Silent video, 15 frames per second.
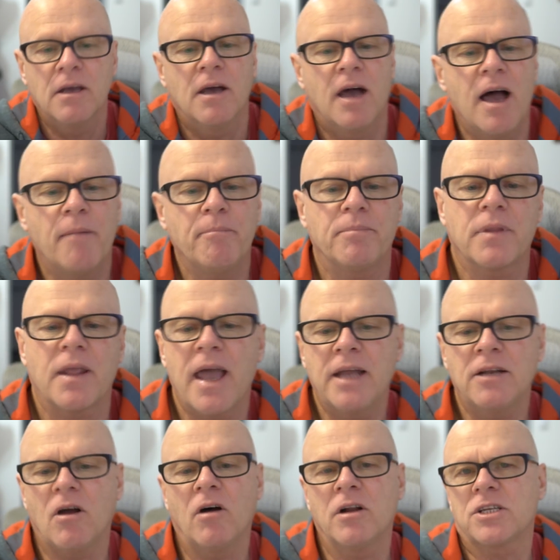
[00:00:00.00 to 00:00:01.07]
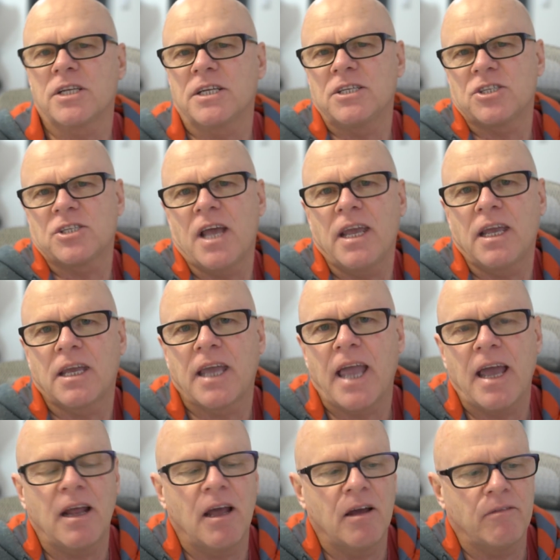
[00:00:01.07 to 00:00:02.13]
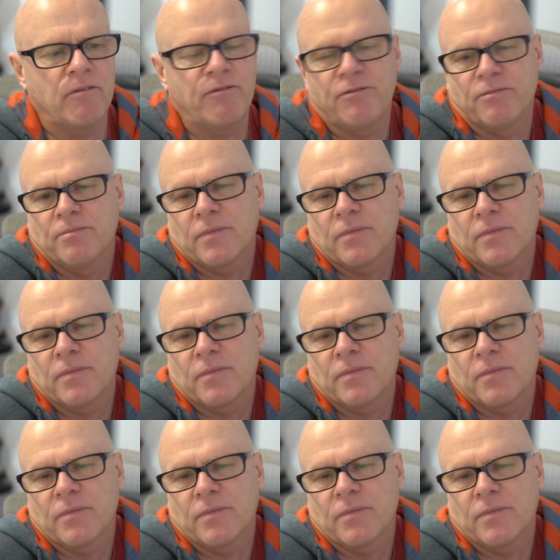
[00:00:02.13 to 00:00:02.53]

Um, and honestly, to say can, uh,